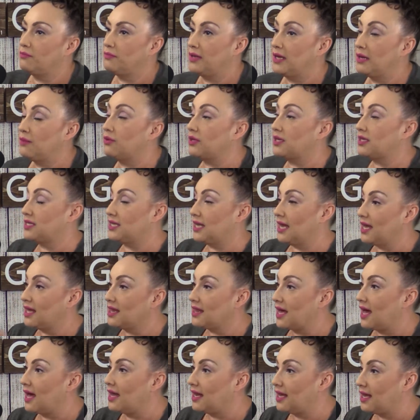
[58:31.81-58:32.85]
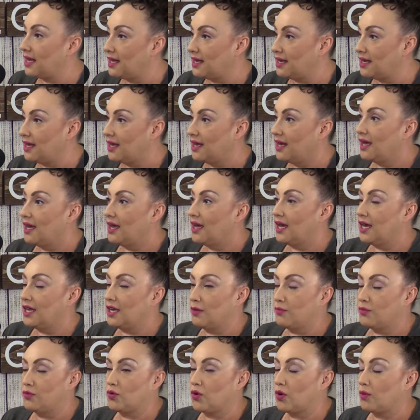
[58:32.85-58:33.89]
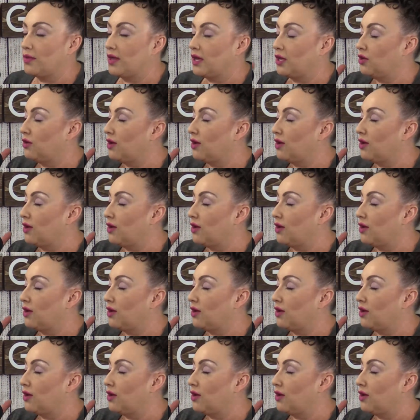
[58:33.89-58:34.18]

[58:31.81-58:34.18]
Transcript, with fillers: be able to take that in and absorb that.